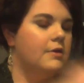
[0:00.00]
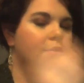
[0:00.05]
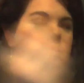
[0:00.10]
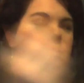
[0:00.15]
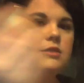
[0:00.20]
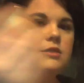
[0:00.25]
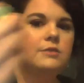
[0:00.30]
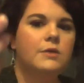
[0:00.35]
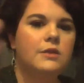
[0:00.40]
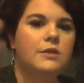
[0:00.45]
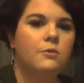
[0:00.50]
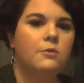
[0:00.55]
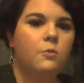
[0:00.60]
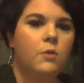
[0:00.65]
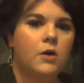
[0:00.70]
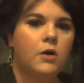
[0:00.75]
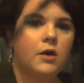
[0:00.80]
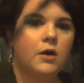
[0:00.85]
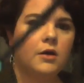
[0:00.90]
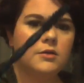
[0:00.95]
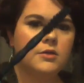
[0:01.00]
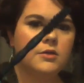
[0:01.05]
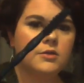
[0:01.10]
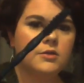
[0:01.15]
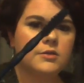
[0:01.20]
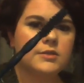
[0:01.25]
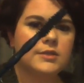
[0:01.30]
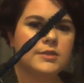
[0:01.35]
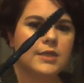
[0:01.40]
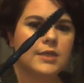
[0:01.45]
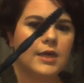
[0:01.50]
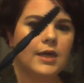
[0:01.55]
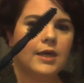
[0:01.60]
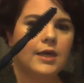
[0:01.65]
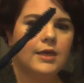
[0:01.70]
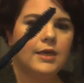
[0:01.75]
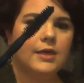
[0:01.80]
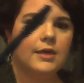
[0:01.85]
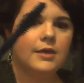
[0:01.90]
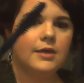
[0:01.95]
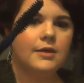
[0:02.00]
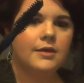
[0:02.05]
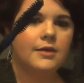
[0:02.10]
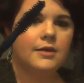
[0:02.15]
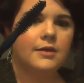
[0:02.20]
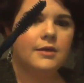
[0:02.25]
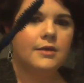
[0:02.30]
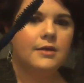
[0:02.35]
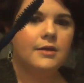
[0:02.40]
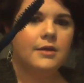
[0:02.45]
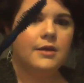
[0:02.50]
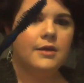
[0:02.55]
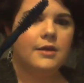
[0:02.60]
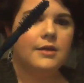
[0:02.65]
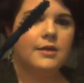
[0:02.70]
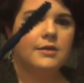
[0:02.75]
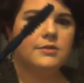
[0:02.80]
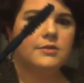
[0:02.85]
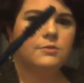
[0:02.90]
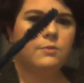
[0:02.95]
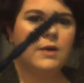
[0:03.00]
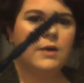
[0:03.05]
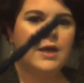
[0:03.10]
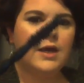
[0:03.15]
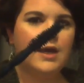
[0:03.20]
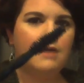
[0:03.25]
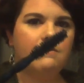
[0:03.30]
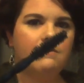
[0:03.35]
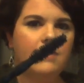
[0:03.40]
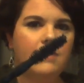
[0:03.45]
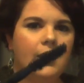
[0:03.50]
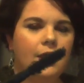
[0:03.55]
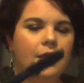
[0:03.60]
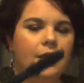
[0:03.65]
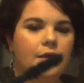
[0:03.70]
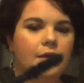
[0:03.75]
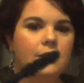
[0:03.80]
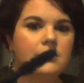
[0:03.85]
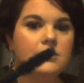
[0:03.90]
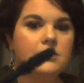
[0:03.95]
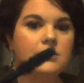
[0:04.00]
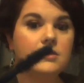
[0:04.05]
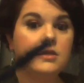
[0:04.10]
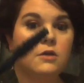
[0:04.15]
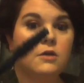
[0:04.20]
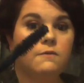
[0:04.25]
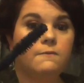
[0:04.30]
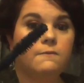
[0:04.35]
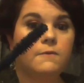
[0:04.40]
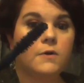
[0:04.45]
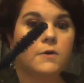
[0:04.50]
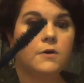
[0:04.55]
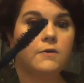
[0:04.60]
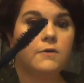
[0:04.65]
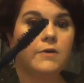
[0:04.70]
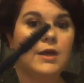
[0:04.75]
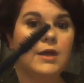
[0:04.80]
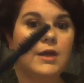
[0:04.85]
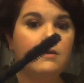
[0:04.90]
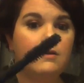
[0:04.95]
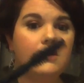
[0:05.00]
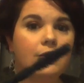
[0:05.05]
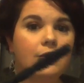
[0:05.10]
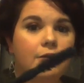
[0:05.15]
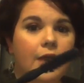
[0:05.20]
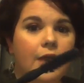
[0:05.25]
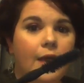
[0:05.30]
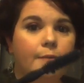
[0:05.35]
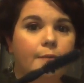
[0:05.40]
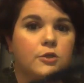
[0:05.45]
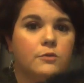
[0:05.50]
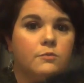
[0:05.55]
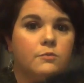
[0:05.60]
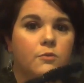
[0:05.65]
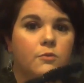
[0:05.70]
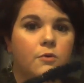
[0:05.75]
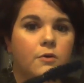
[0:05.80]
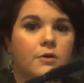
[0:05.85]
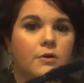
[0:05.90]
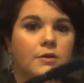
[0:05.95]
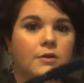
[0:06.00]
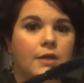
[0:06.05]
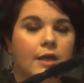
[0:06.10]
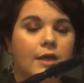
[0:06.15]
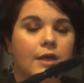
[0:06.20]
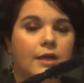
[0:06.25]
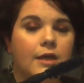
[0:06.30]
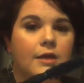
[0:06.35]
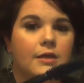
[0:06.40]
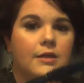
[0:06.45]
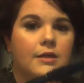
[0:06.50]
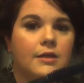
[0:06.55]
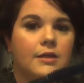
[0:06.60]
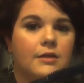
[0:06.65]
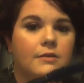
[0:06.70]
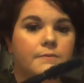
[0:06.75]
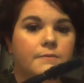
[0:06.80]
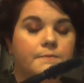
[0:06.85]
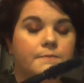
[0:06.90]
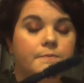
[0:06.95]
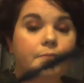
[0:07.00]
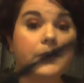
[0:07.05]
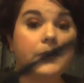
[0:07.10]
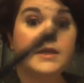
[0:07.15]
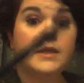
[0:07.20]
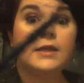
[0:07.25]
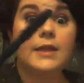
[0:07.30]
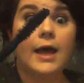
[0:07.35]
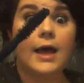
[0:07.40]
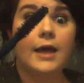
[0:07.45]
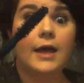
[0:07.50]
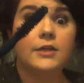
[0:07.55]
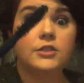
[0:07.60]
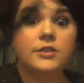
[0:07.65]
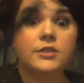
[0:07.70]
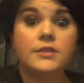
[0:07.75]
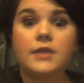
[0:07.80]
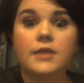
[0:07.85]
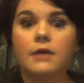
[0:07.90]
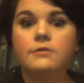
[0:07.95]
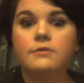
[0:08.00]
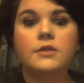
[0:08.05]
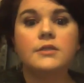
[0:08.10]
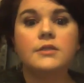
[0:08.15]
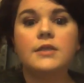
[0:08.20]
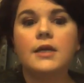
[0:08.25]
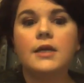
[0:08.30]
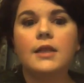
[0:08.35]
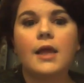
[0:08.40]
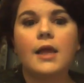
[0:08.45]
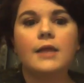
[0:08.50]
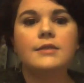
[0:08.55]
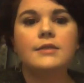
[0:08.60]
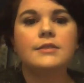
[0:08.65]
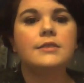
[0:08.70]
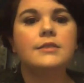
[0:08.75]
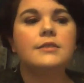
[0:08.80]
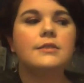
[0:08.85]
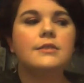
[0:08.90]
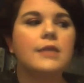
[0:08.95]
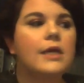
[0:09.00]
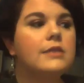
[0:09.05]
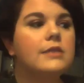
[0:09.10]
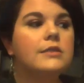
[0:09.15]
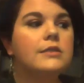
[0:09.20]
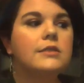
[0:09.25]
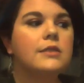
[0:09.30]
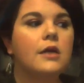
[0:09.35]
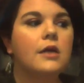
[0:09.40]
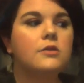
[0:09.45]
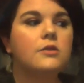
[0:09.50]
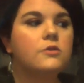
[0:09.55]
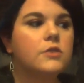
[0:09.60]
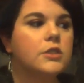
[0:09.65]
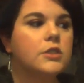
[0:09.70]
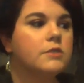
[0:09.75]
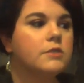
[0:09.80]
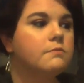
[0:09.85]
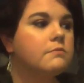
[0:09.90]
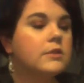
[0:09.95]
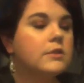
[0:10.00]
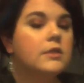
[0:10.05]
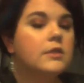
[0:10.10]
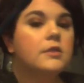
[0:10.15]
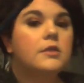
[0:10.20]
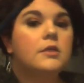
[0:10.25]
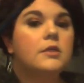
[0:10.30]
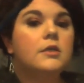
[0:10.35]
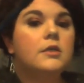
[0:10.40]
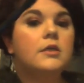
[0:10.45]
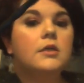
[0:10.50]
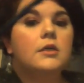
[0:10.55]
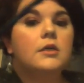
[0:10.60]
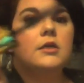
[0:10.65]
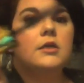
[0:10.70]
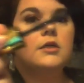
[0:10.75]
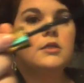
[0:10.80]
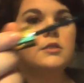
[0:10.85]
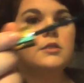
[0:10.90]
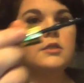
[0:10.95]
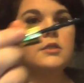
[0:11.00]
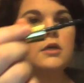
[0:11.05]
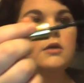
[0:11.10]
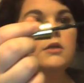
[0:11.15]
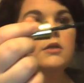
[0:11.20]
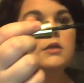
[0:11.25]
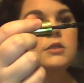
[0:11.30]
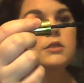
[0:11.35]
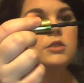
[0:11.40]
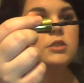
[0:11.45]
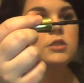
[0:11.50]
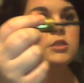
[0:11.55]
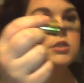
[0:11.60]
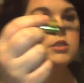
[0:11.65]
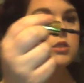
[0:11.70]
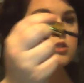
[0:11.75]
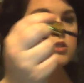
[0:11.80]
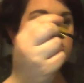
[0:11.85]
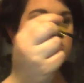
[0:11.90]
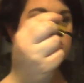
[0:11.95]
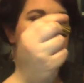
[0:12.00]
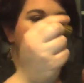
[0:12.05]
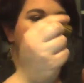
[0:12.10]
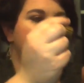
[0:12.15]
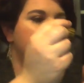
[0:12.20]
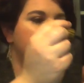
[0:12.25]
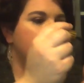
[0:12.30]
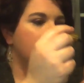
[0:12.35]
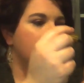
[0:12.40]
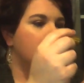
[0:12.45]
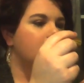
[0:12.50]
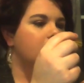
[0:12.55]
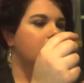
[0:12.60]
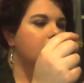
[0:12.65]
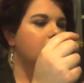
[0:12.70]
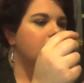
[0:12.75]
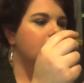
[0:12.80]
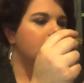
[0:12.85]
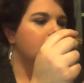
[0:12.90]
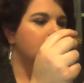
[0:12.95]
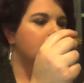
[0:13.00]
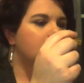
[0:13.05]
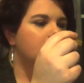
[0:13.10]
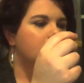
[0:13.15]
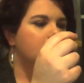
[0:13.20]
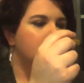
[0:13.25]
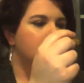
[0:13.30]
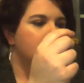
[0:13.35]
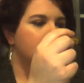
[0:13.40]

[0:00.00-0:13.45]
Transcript: This is what the wand looks like. It's wavy. It's a little furry to capture more lashes. I was going to say lenses. That's not true. So let's just go in with it.